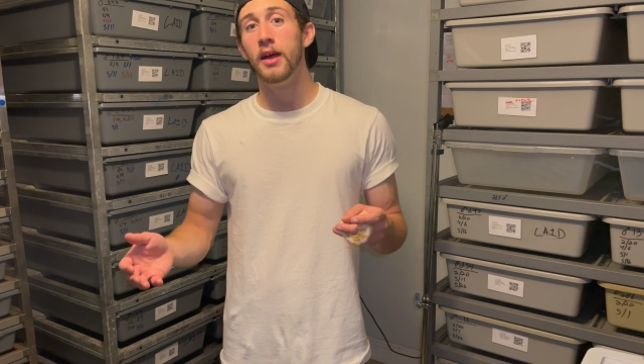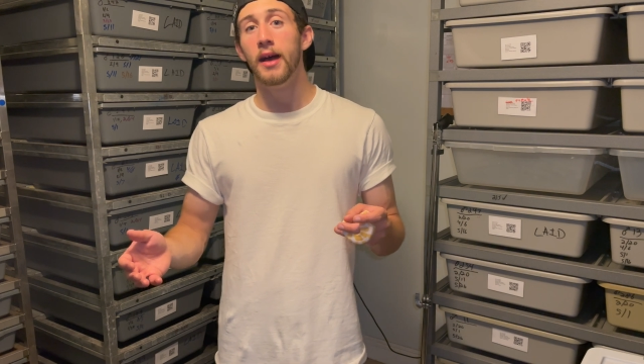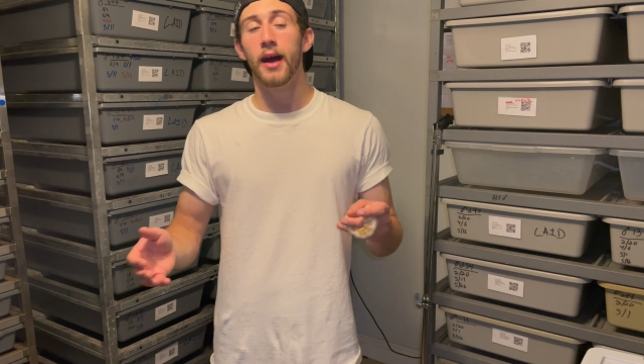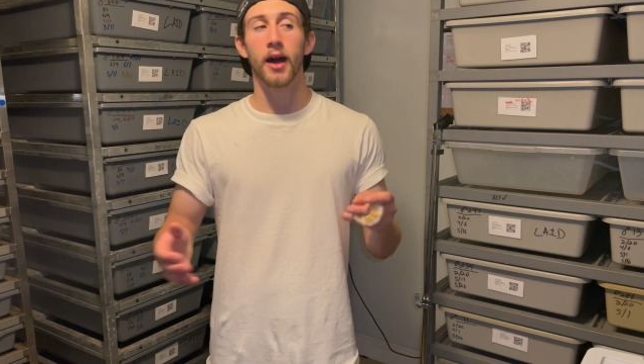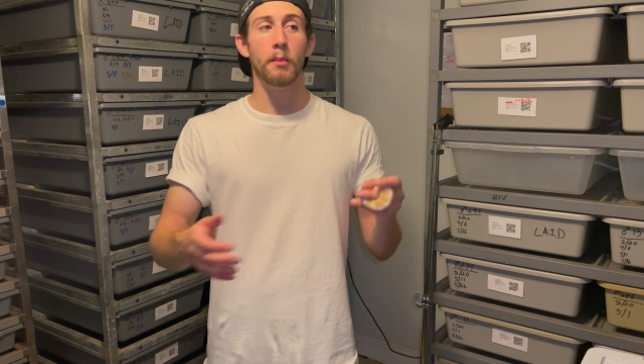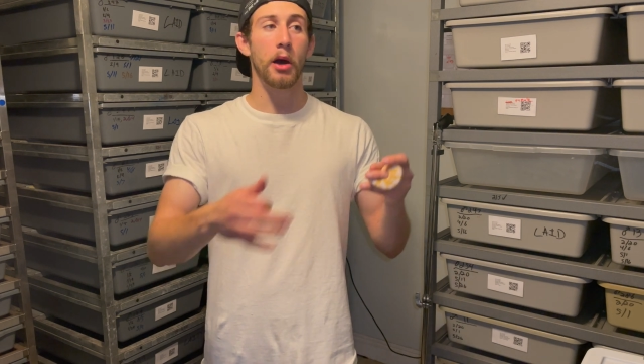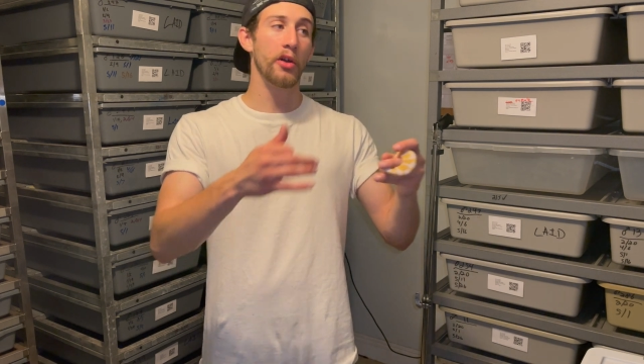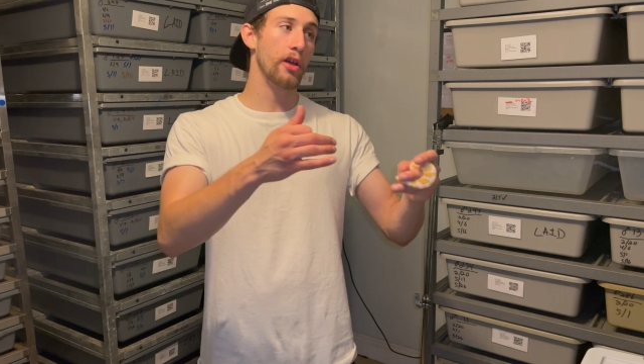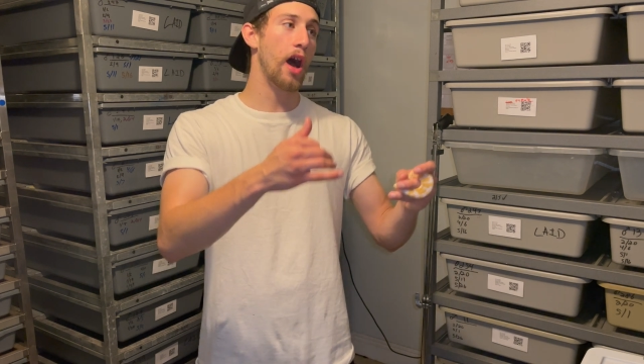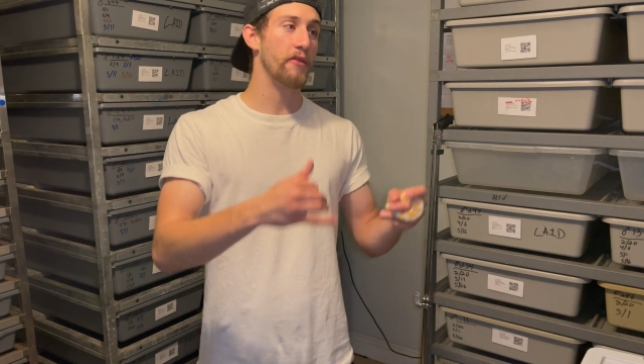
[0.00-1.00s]

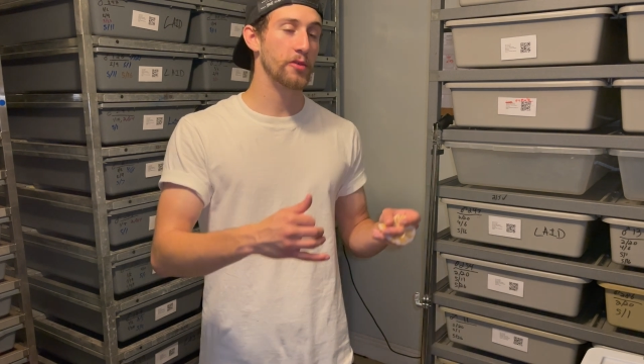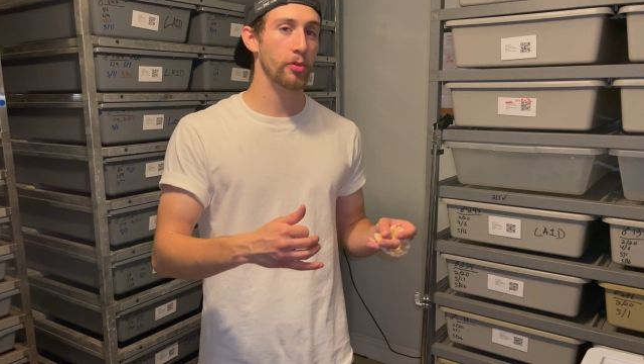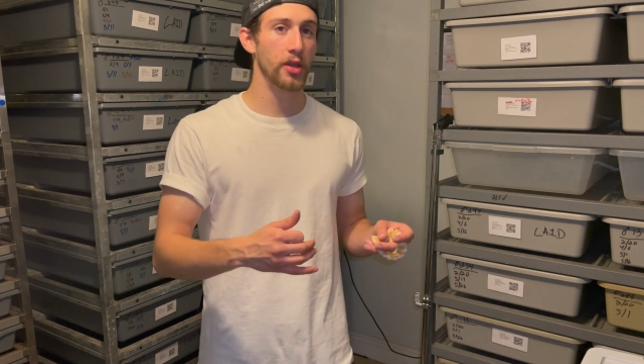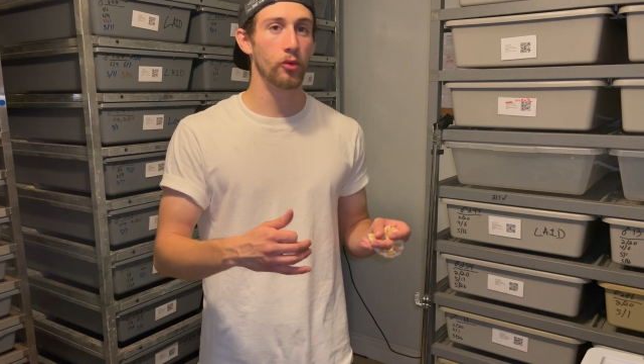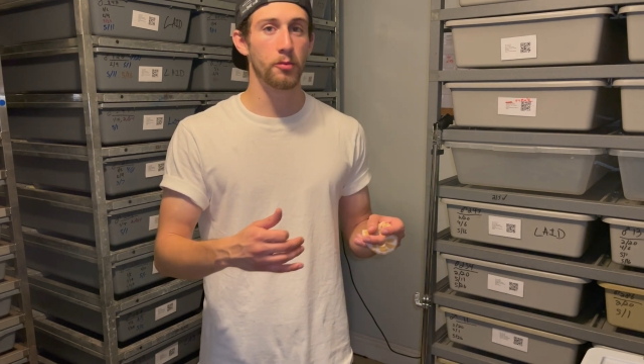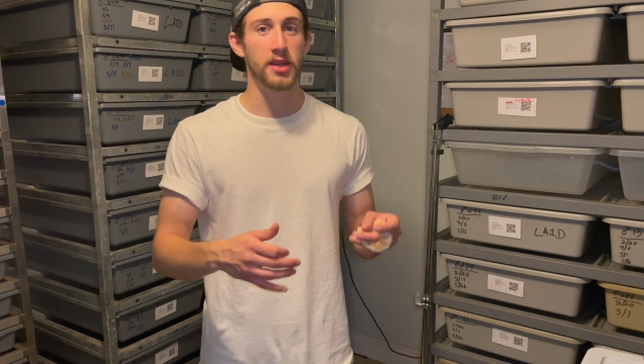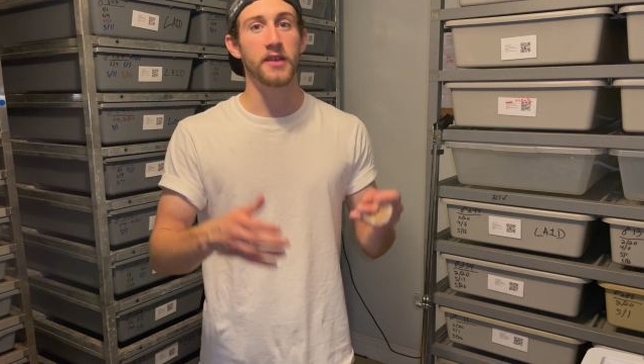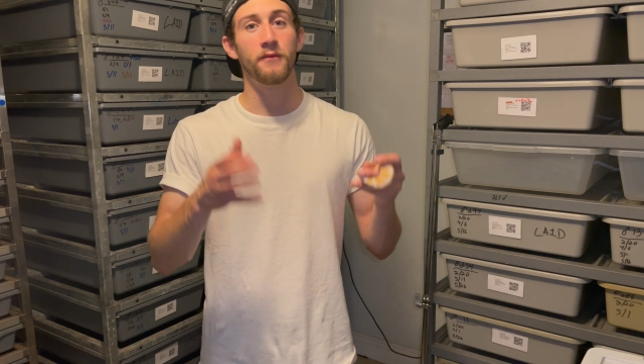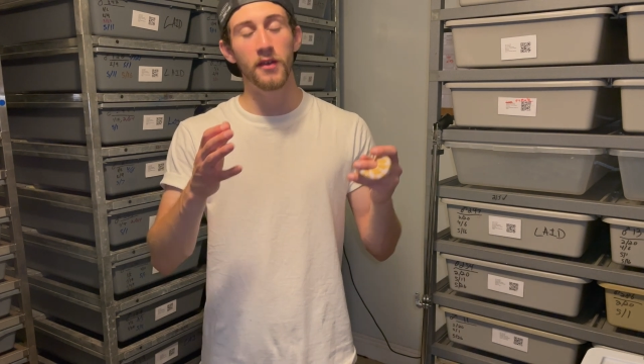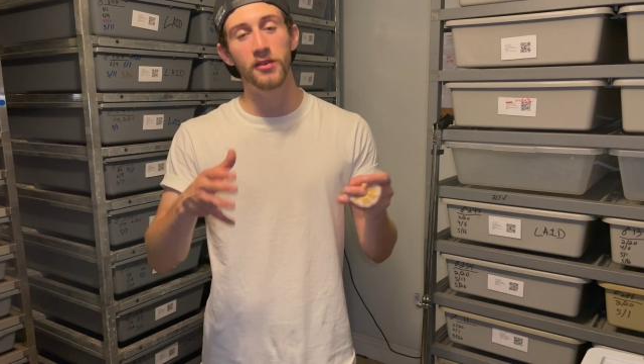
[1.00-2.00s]
all the offspring would be
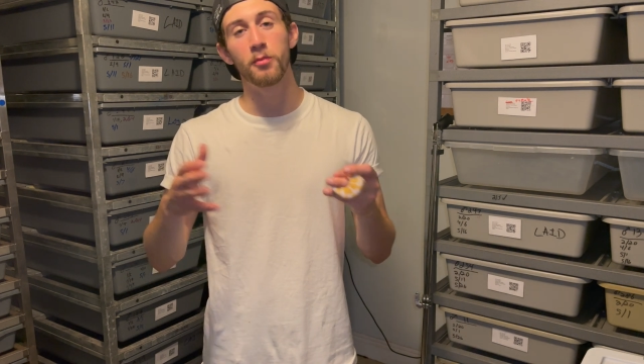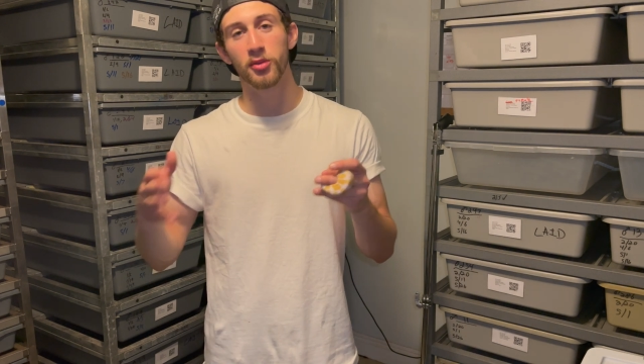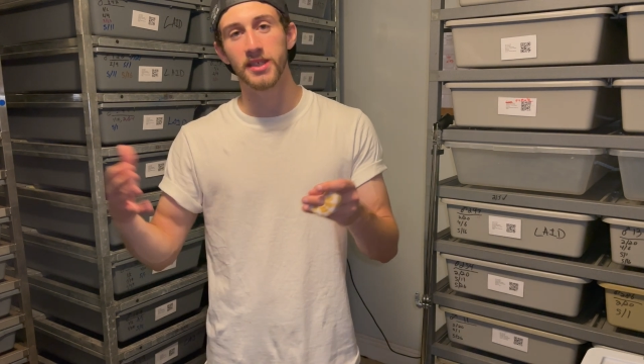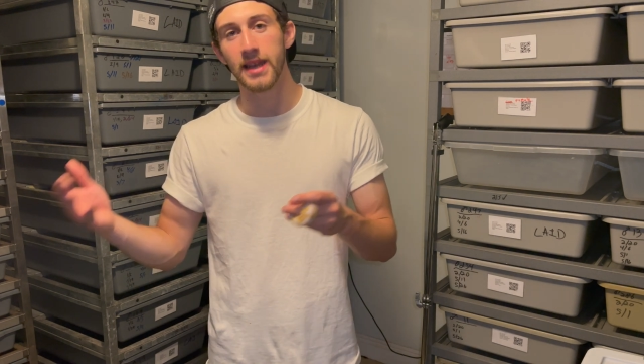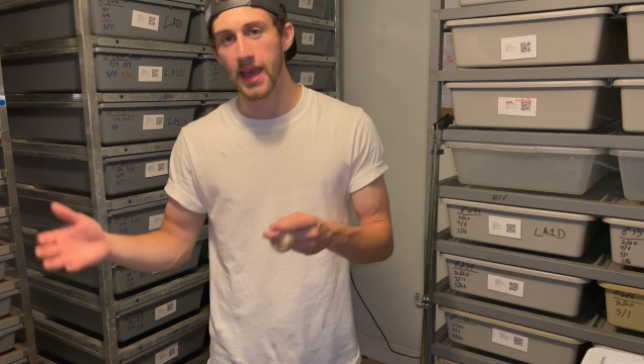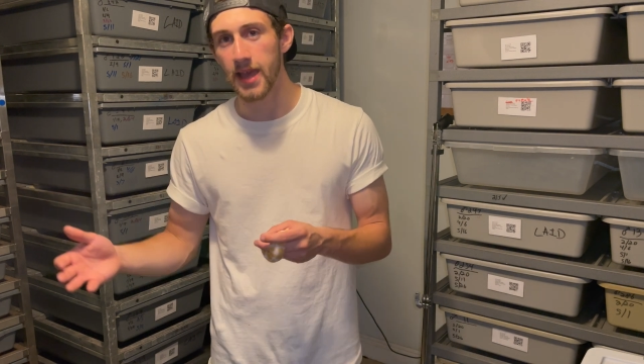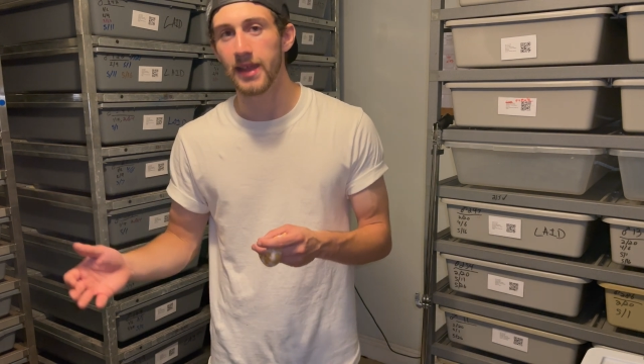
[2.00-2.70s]
50% het.